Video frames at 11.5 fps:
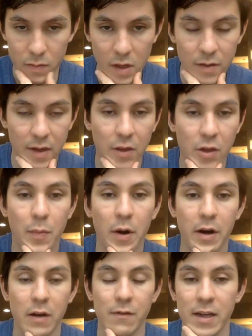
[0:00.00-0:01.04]
The other
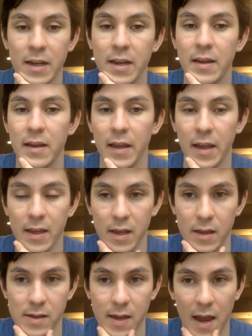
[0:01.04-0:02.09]
part of it
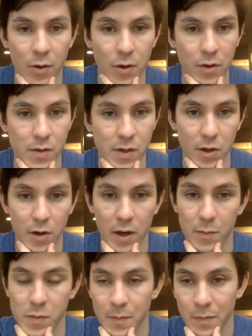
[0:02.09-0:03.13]
is how you're using your
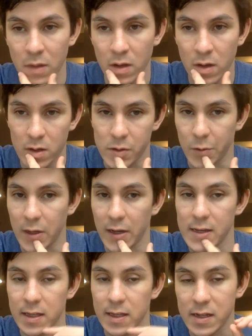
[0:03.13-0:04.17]
hips. So like I
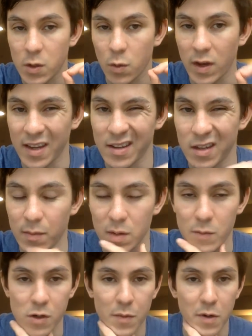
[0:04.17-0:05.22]
said, that's going into the
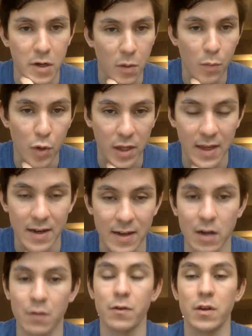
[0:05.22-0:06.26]
membership area. I'll break that
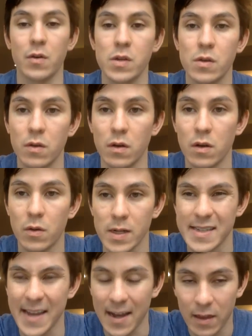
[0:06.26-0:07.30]
down for you so you know
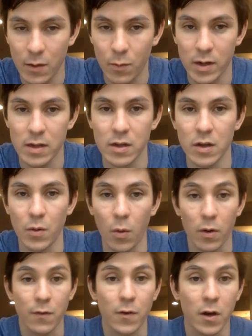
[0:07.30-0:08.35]
exactly what to do,
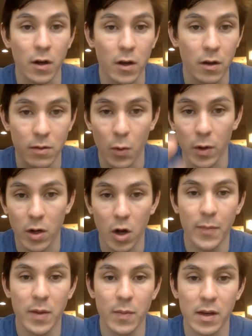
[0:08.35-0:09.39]
or if you're going to go and
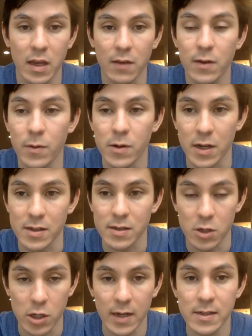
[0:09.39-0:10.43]
copy McDavid, which I
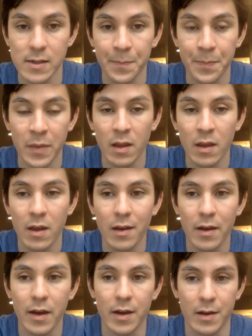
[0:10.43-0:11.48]
suggest,
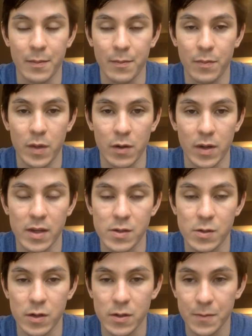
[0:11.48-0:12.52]
his
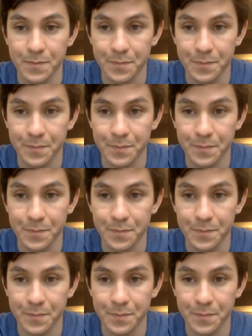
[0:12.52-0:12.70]
drills.